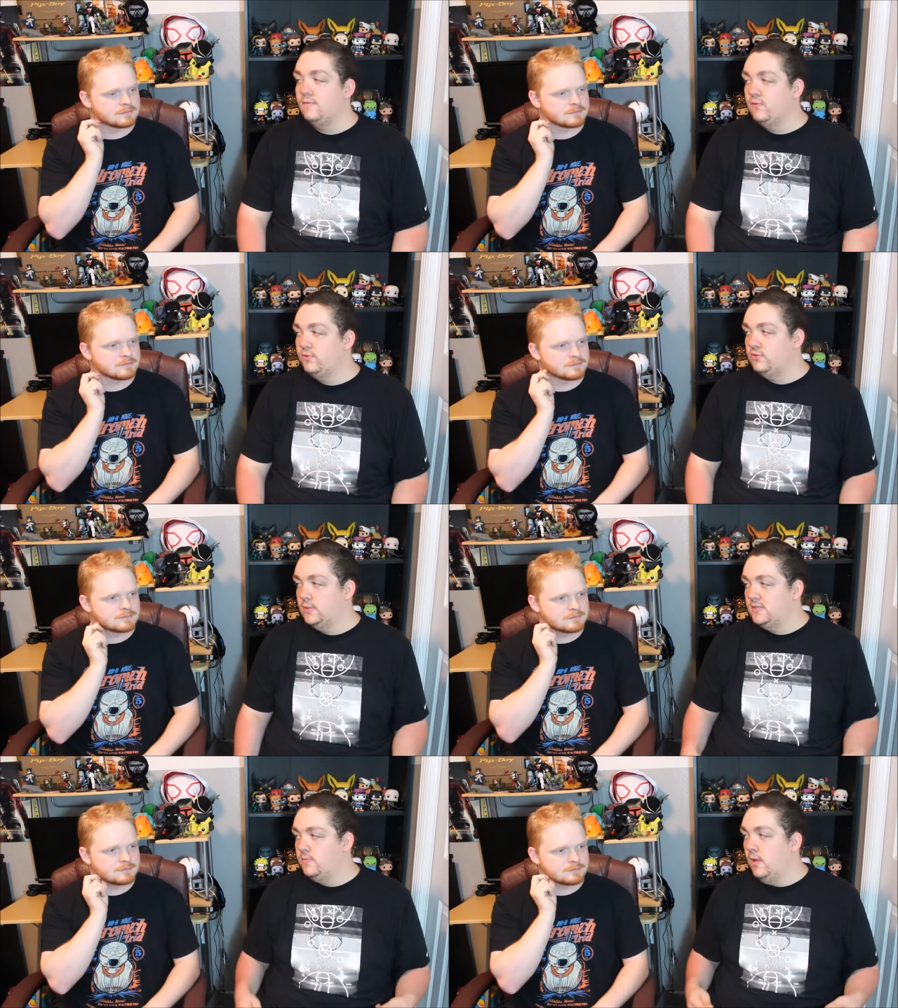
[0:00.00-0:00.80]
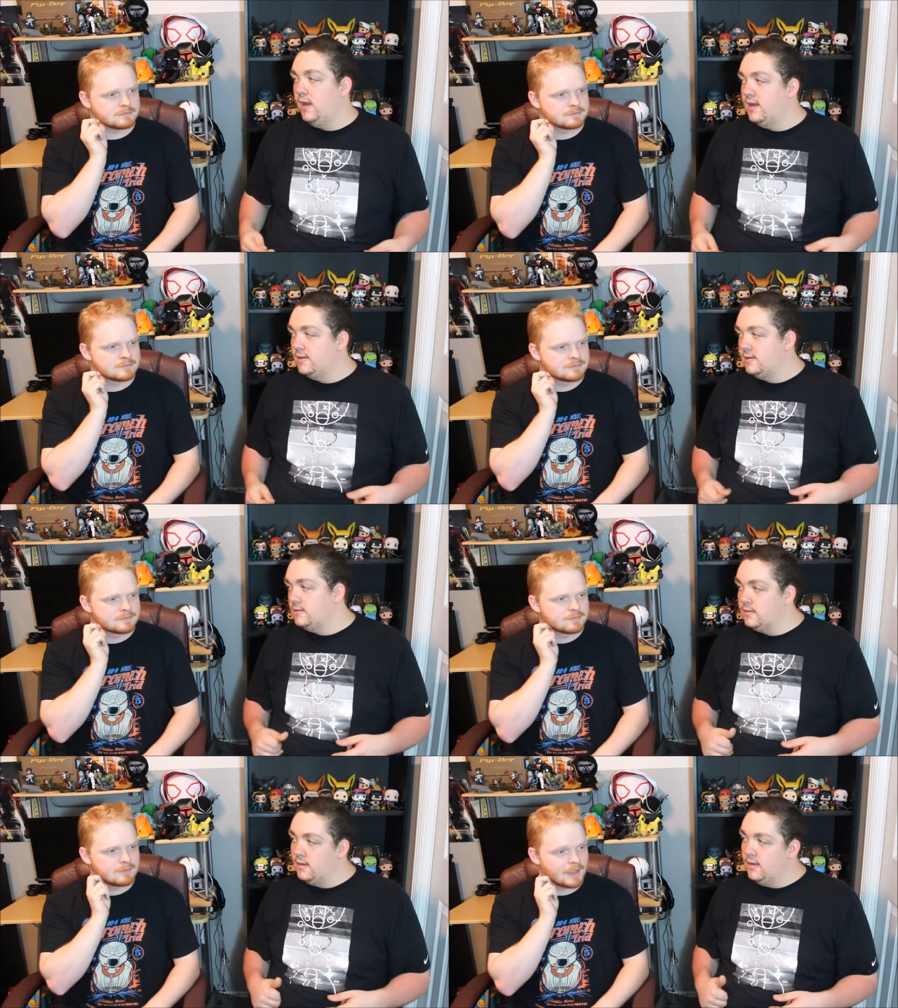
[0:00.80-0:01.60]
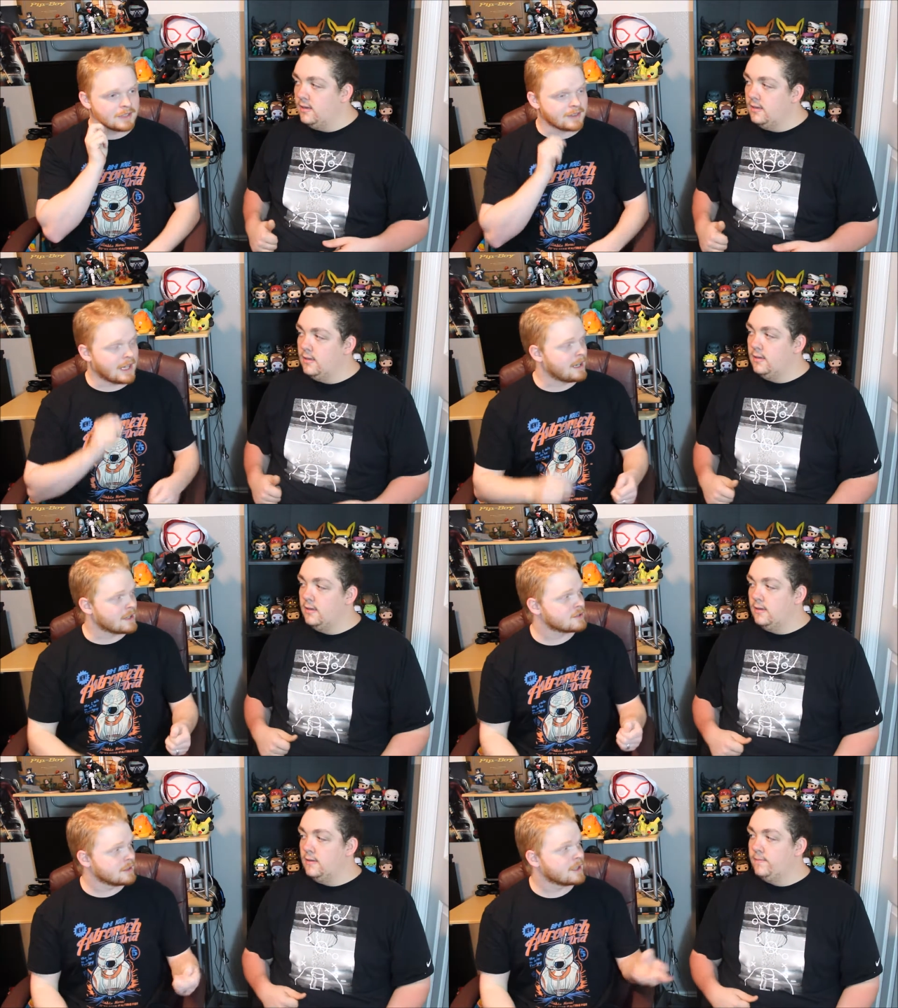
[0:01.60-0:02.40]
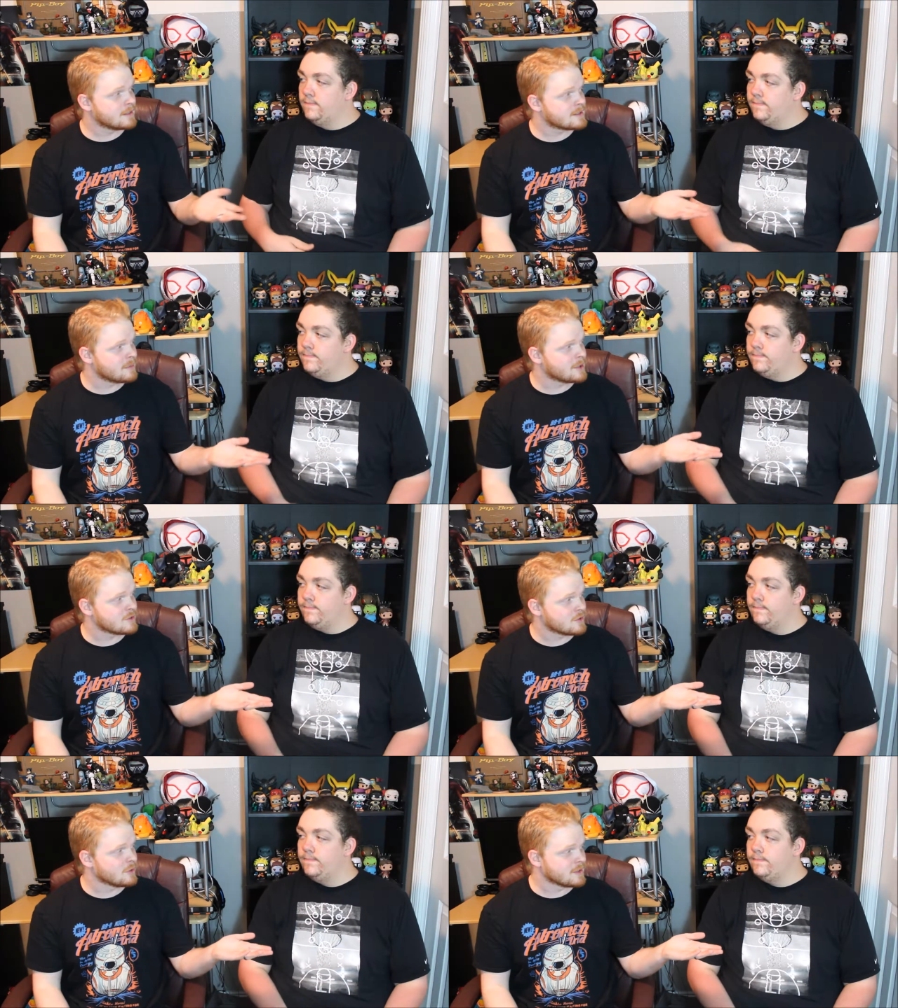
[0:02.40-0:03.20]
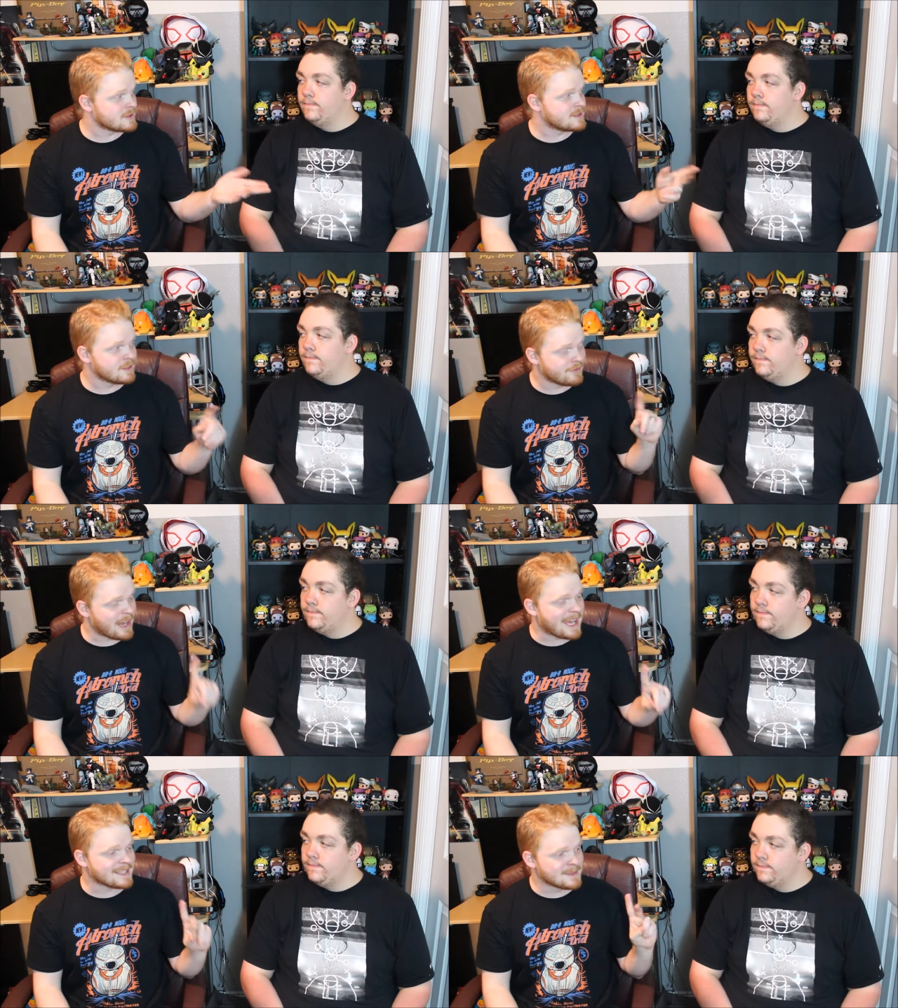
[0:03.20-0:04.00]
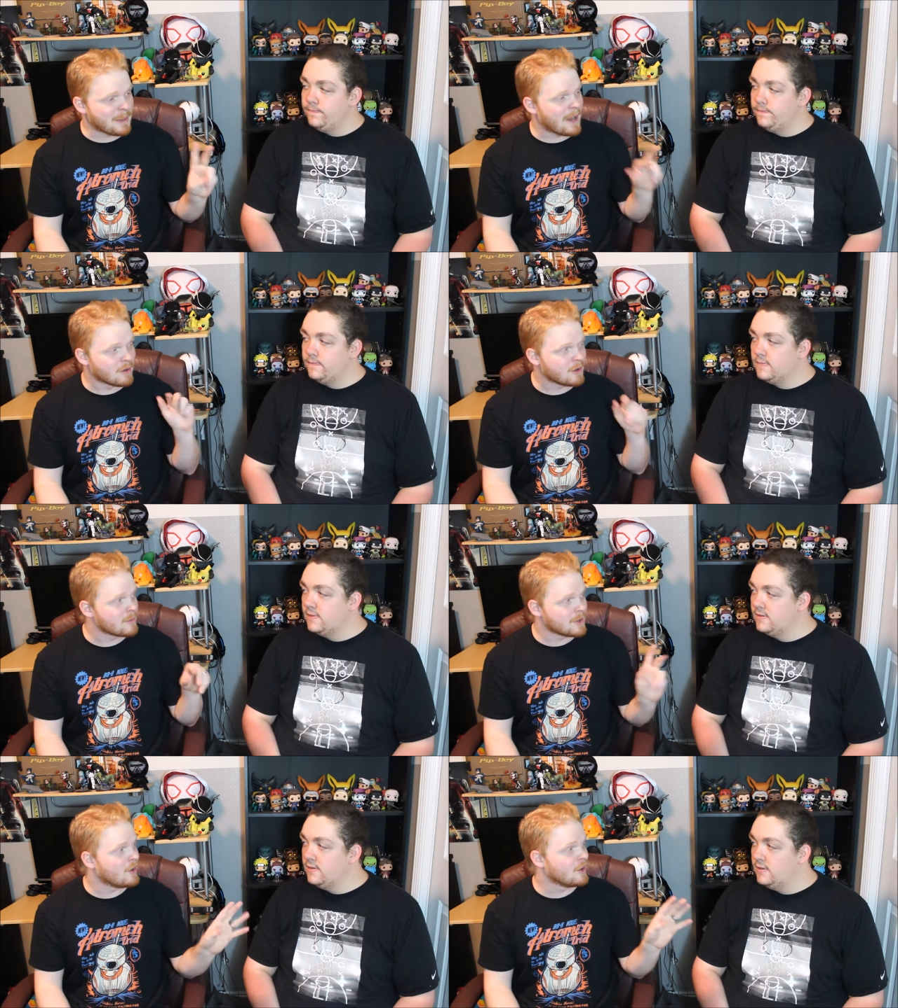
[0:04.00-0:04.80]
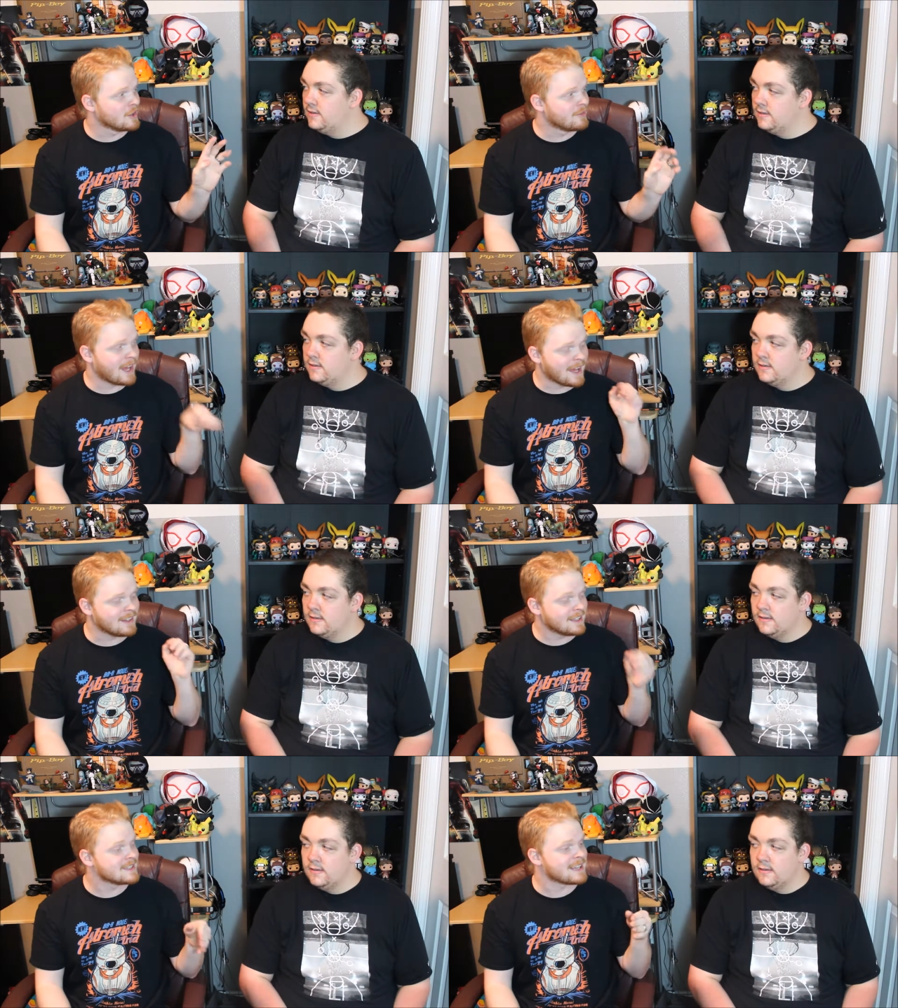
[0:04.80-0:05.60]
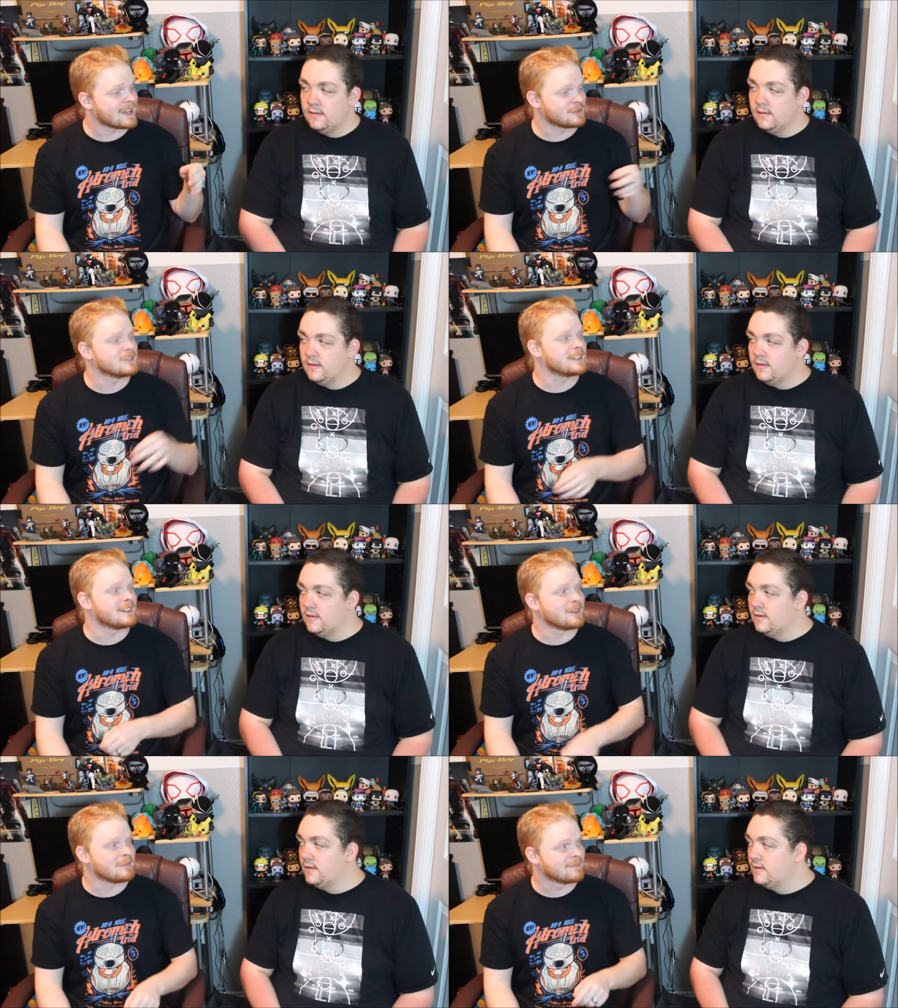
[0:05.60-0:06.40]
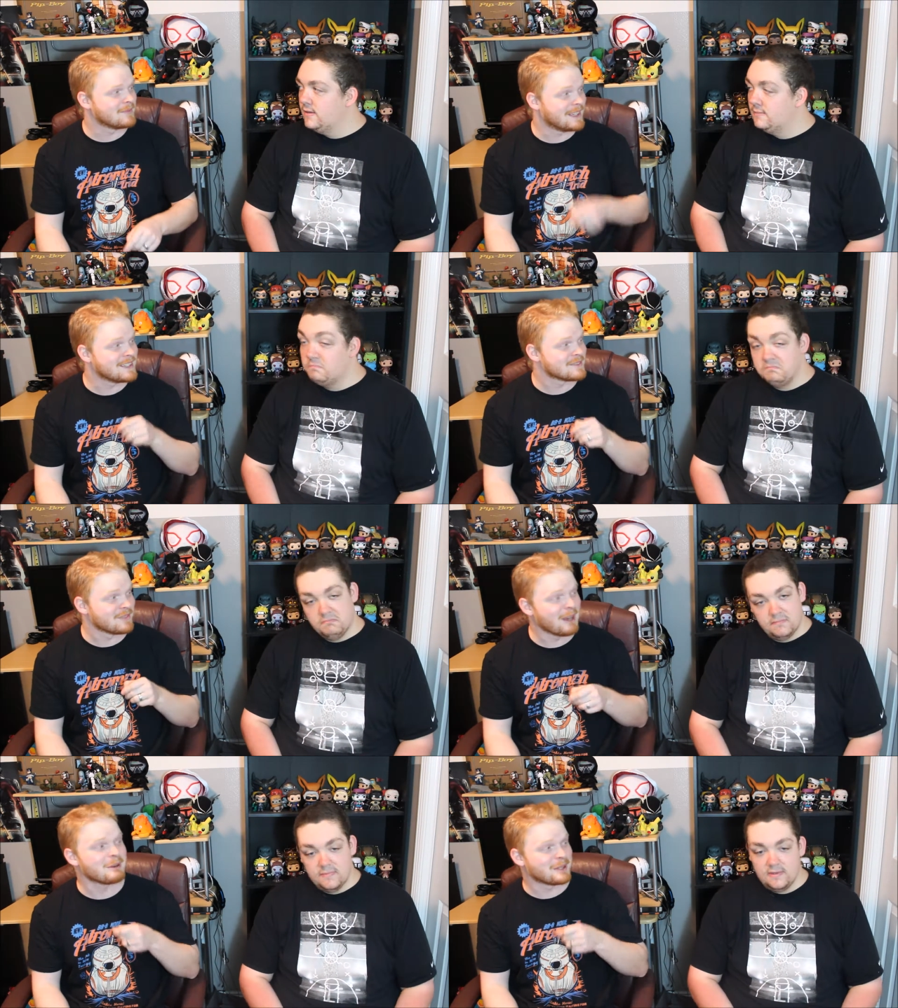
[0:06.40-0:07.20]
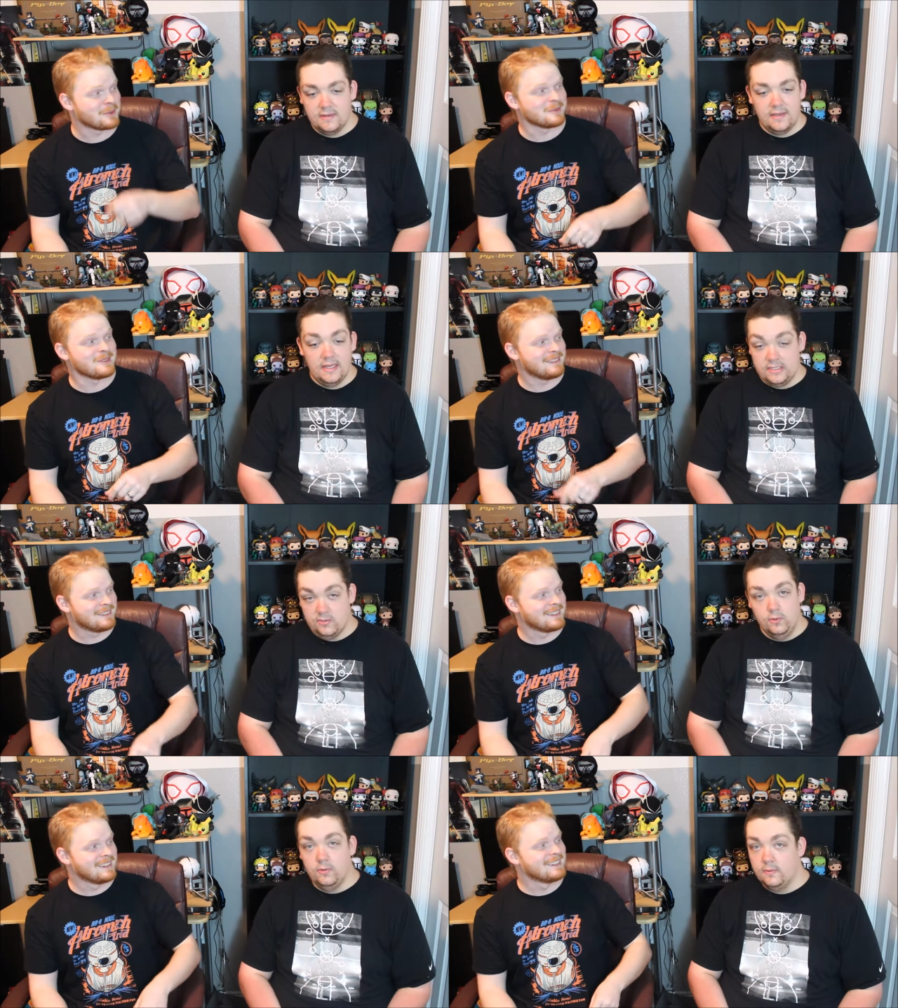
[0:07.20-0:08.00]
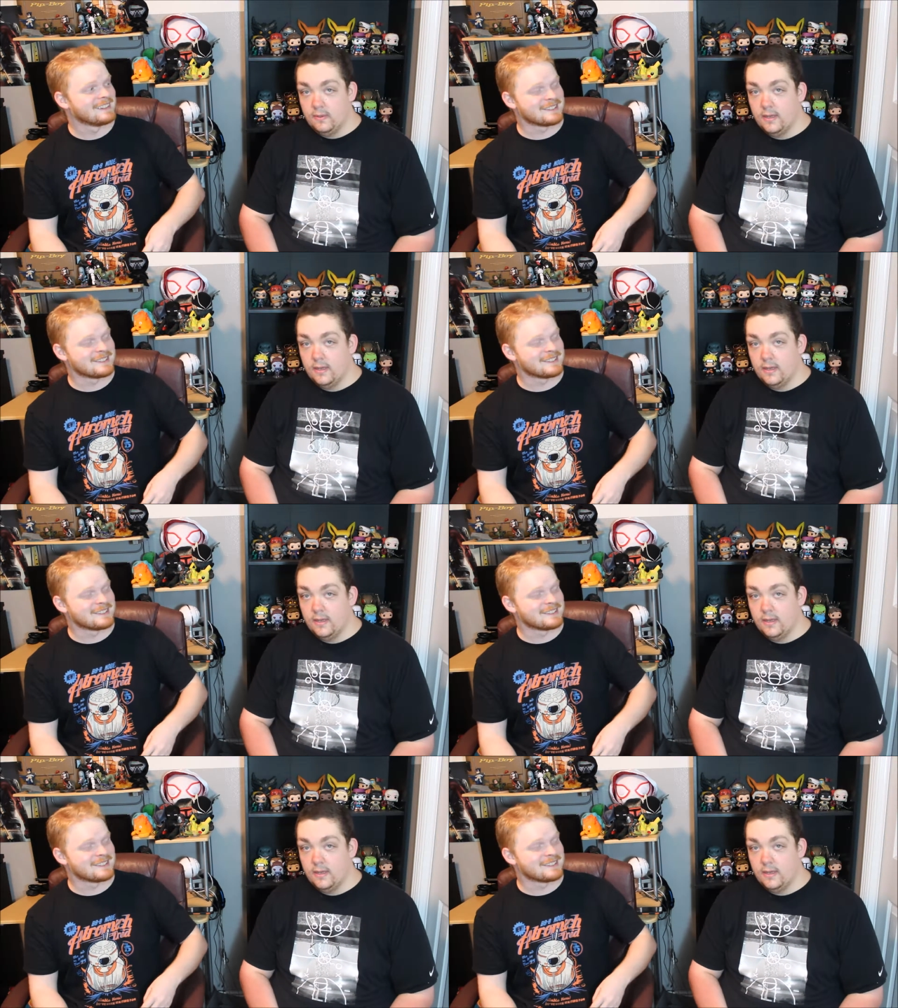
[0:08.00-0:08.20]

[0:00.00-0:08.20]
Speaker 1: difficult to
Speaker 2: explain. And... that actually in some of those shorts, the V A Ts, power armor, all of that is actually in them. And it's very cool. That's cool. And,